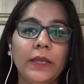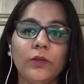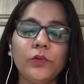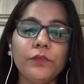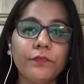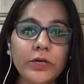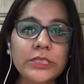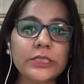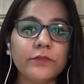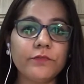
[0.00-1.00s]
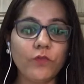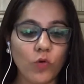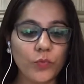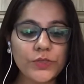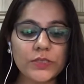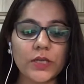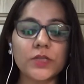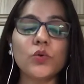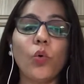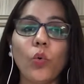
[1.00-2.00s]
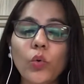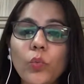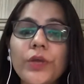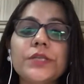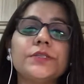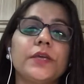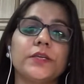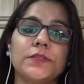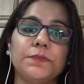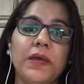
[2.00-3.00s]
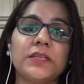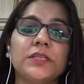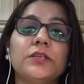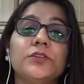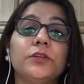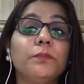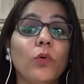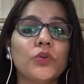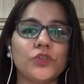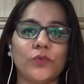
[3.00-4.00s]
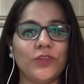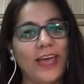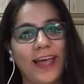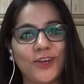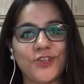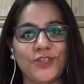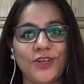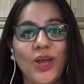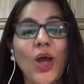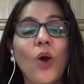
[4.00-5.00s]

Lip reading: Now, the first and foremost thing is always expect a report of the action.